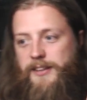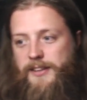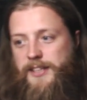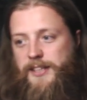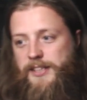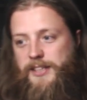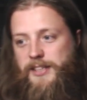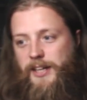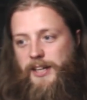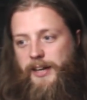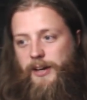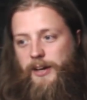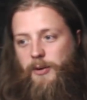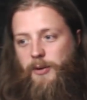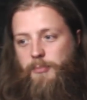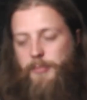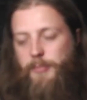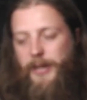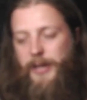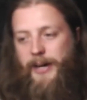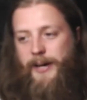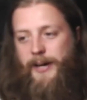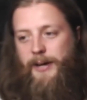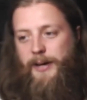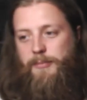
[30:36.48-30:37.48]
this light on
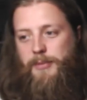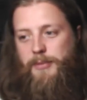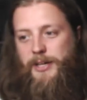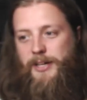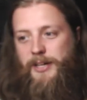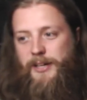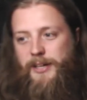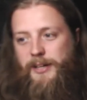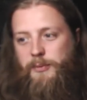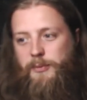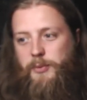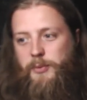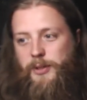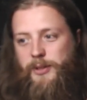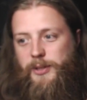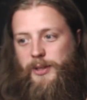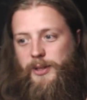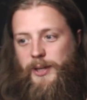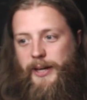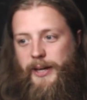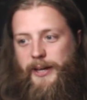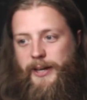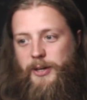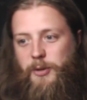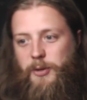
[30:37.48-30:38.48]
behind me will
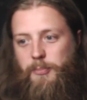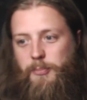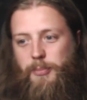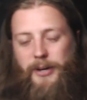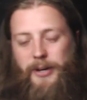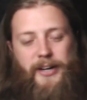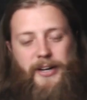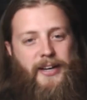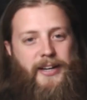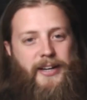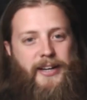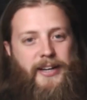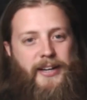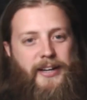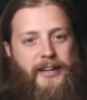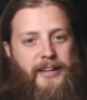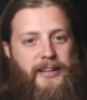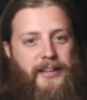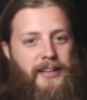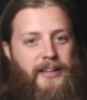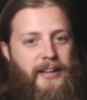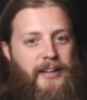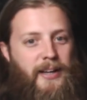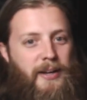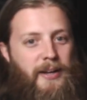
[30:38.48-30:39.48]
light up, and
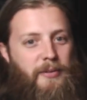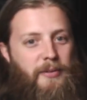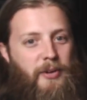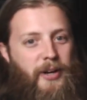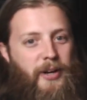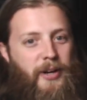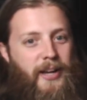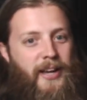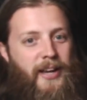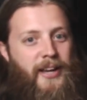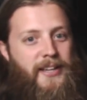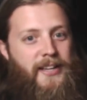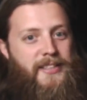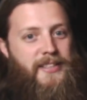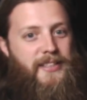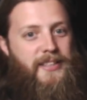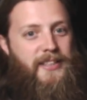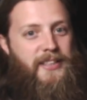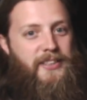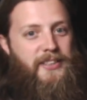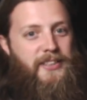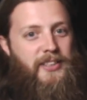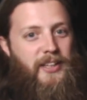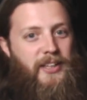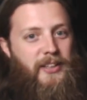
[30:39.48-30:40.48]
I'm going to edit
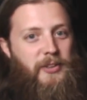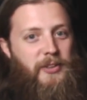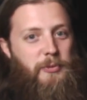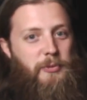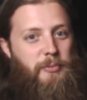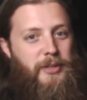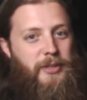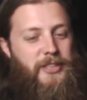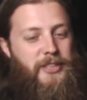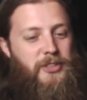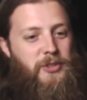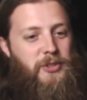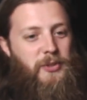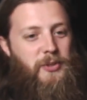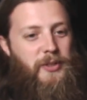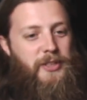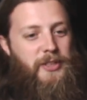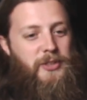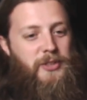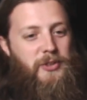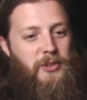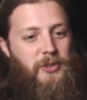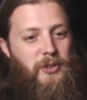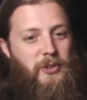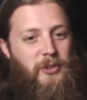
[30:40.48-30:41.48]
this a little bit so I
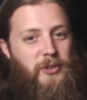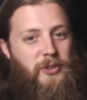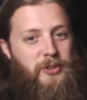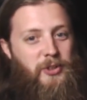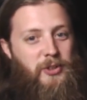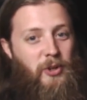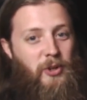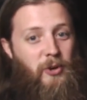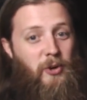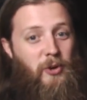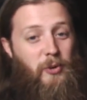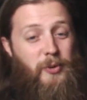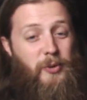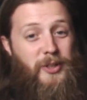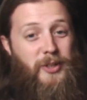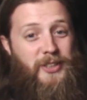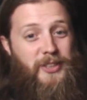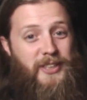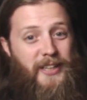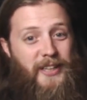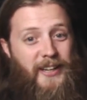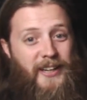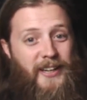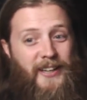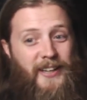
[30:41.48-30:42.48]
don't look as awkward as
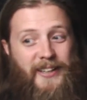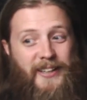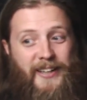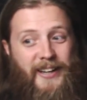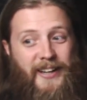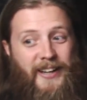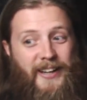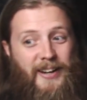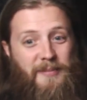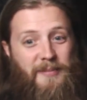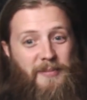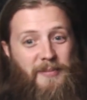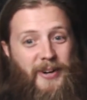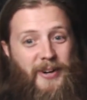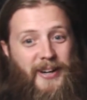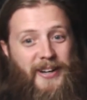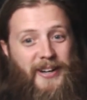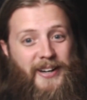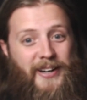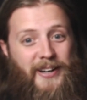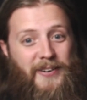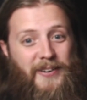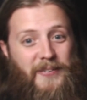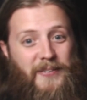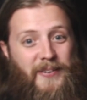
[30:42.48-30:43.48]
I clearly am right
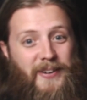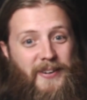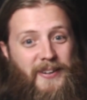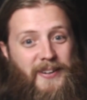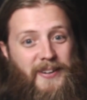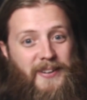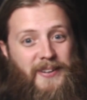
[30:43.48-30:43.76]
now.